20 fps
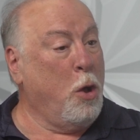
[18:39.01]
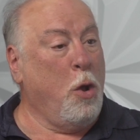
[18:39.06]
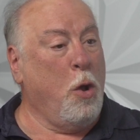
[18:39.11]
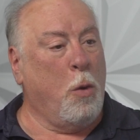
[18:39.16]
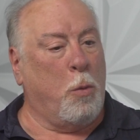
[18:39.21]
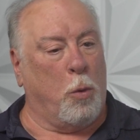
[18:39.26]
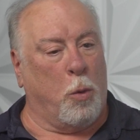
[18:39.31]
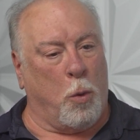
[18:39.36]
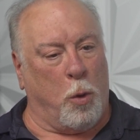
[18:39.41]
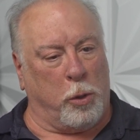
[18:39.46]

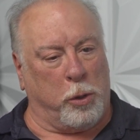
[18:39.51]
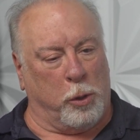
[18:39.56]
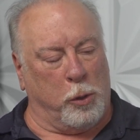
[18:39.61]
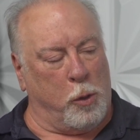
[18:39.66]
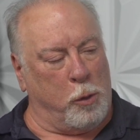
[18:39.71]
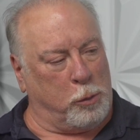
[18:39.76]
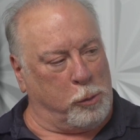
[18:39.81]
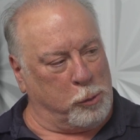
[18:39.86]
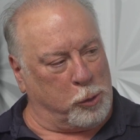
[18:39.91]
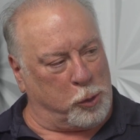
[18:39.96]
where all the
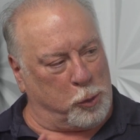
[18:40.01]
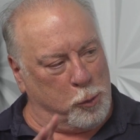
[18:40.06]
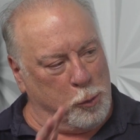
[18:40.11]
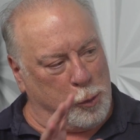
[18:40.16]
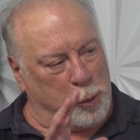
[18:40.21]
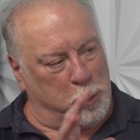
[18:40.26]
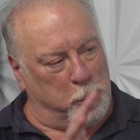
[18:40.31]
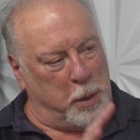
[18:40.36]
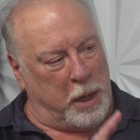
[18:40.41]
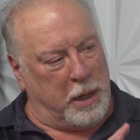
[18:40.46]
local
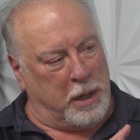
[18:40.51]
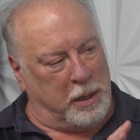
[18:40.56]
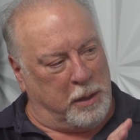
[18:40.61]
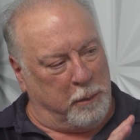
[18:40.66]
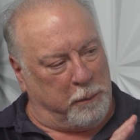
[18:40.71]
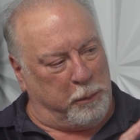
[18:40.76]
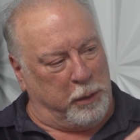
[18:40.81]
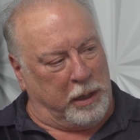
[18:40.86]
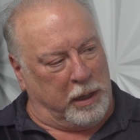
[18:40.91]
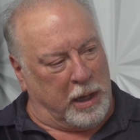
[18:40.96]
schools made a
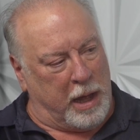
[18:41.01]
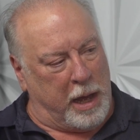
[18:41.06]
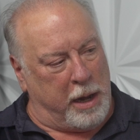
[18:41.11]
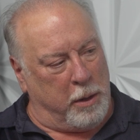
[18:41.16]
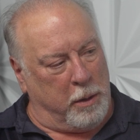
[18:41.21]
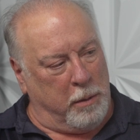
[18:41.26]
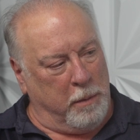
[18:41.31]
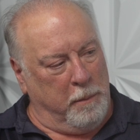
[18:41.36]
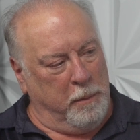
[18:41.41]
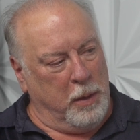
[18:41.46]
different
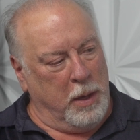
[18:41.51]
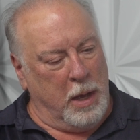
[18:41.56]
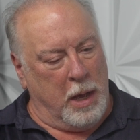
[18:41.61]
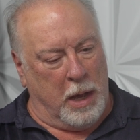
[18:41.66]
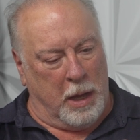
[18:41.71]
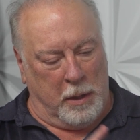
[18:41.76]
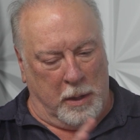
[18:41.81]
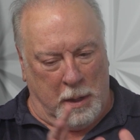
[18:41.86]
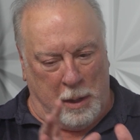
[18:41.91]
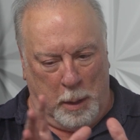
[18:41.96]
letter,
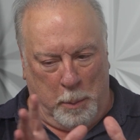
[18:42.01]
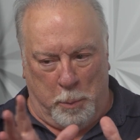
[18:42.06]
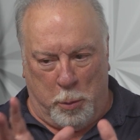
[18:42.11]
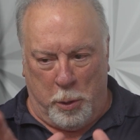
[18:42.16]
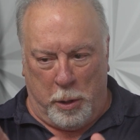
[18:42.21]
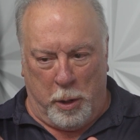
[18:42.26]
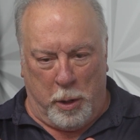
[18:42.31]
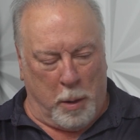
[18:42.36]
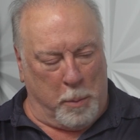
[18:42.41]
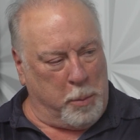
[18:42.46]
and then they
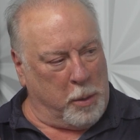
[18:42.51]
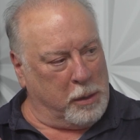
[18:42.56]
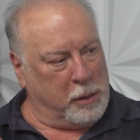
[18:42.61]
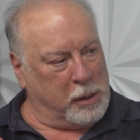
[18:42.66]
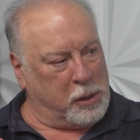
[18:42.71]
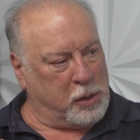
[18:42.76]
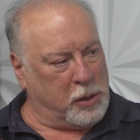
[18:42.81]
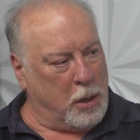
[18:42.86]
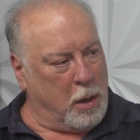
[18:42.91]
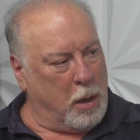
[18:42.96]
put it up on
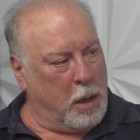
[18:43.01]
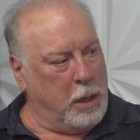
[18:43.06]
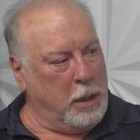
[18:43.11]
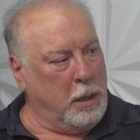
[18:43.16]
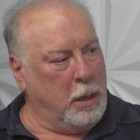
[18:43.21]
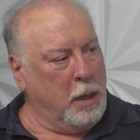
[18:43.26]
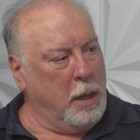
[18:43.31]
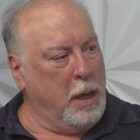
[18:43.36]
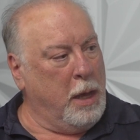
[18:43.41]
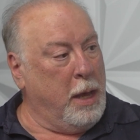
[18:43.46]
the
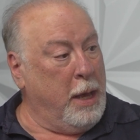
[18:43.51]
sign.